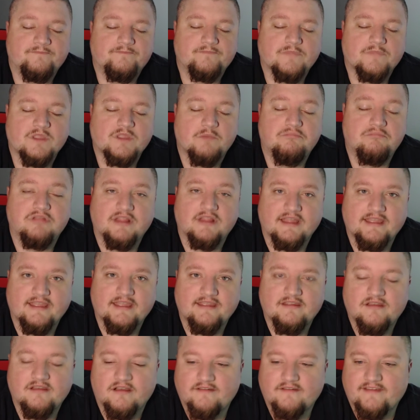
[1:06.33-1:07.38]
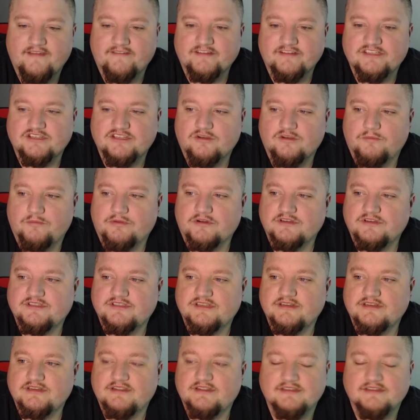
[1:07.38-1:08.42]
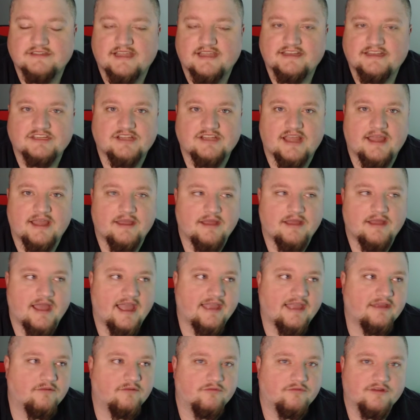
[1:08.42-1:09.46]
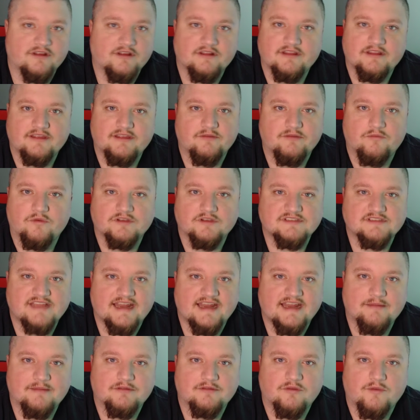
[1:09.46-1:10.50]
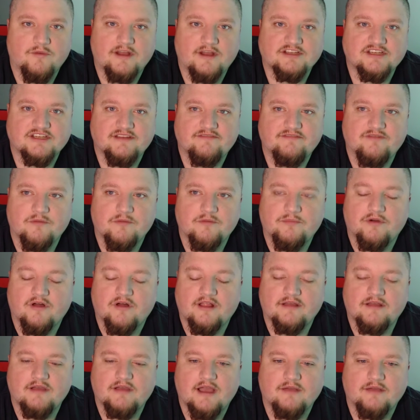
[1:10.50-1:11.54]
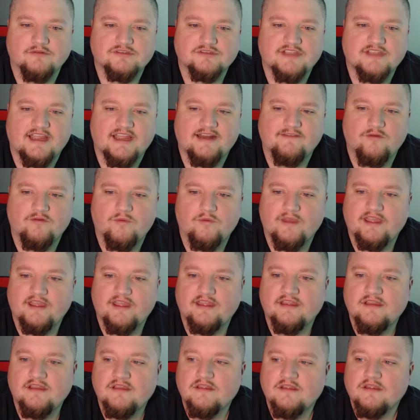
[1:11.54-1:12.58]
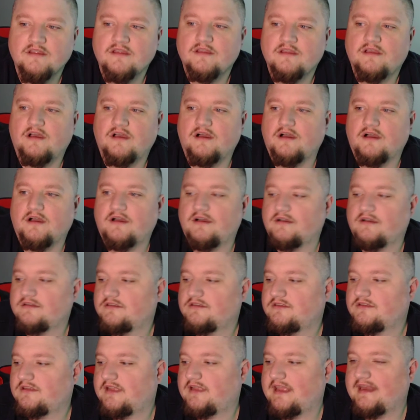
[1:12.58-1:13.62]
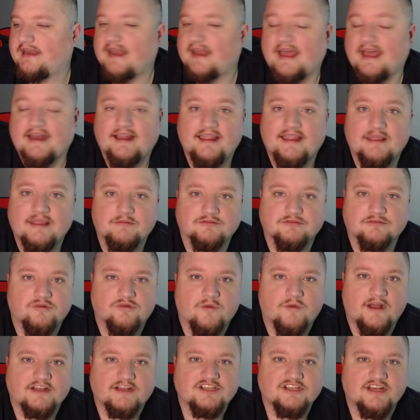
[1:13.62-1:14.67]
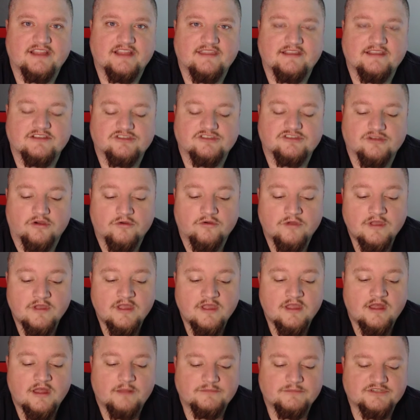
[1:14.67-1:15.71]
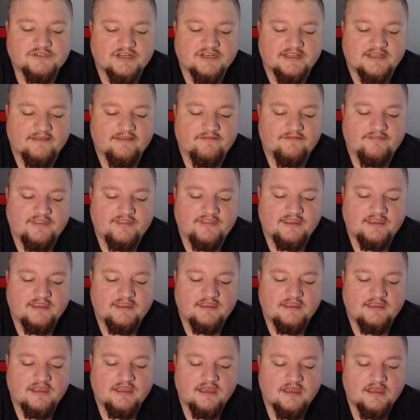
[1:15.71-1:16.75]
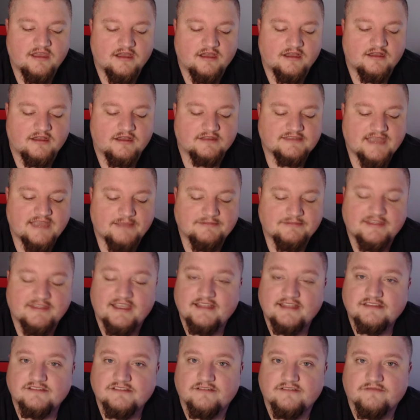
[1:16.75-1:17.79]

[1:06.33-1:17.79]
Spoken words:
play of every single person because I really was not able to watch any football. I was kind of away and not able to watch anything. So I'm just gonna give the top tens of